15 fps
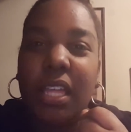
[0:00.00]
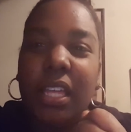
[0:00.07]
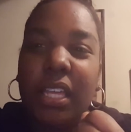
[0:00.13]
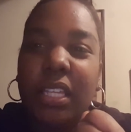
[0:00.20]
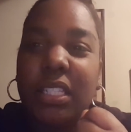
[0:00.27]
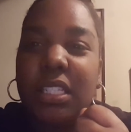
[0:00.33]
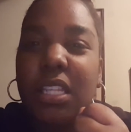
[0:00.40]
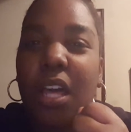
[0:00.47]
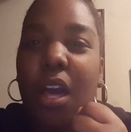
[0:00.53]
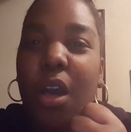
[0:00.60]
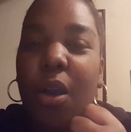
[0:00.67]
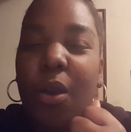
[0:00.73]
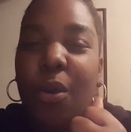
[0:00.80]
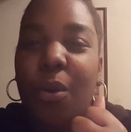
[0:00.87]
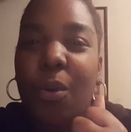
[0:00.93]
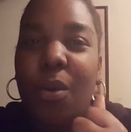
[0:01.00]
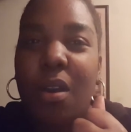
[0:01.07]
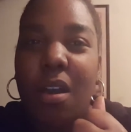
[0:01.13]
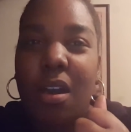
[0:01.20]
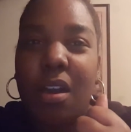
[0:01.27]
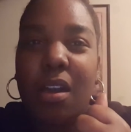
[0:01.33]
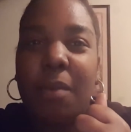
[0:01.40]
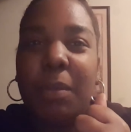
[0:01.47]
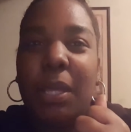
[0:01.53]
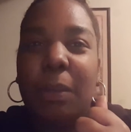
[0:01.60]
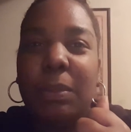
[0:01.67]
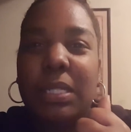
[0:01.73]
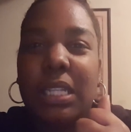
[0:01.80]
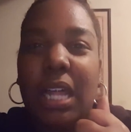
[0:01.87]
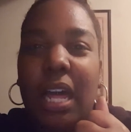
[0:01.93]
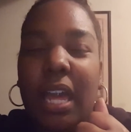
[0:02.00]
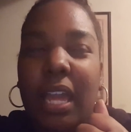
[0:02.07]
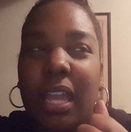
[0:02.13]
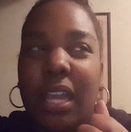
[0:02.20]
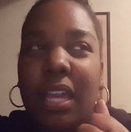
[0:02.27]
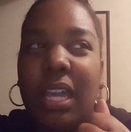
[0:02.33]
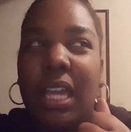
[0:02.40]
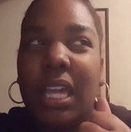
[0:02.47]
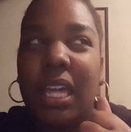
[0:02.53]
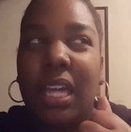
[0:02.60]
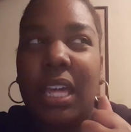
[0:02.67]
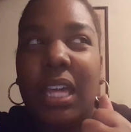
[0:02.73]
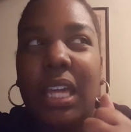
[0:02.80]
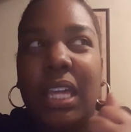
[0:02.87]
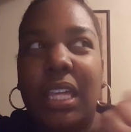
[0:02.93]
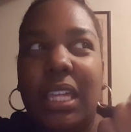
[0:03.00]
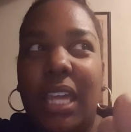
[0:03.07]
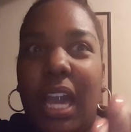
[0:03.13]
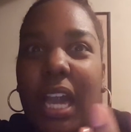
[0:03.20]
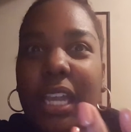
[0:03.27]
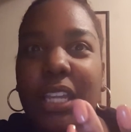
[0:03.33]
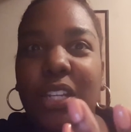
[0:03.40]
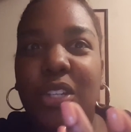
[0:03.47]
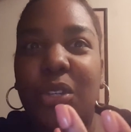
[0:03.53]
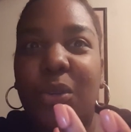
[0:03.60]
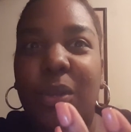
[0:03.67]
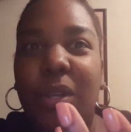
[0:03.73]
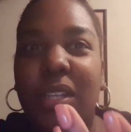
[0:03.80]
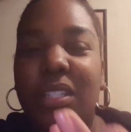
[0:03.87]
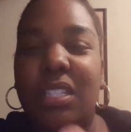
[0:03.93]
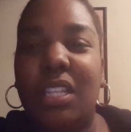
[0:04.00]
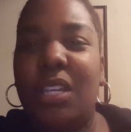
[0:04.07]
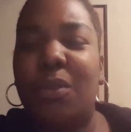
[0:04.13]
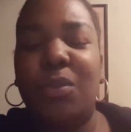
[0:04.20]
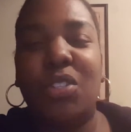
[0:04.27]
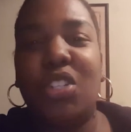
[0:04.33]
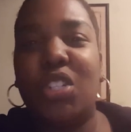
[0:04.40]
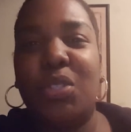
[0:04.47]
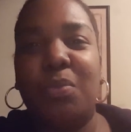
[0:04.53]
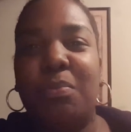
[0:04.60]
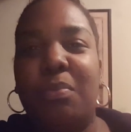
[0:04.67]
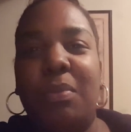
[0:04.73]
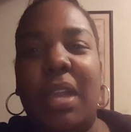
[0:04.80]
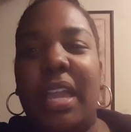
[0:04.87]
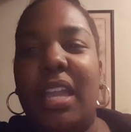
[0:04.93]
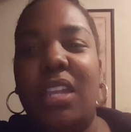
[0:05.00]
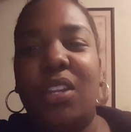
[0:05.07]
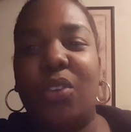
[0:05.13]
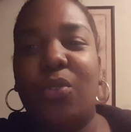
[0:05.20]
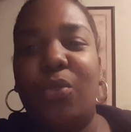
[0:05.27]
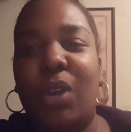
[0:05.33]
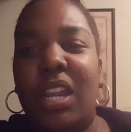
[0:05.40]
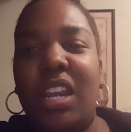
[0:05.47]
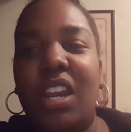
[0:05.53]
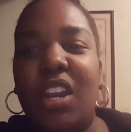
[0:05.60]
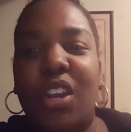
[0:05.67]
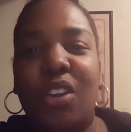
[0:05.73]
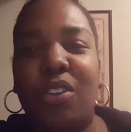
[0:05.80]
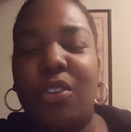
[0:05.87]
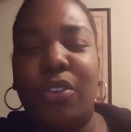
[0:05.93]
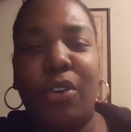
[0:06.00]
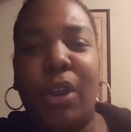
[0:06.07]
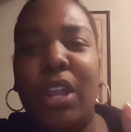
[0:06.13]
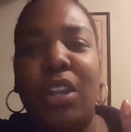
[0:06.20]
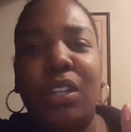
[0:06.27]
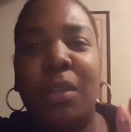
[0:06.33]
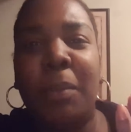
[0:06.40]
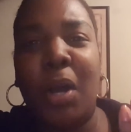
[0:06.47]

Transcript: And so he was like, yeah, I can do it. See, it was just made and ready to cradle a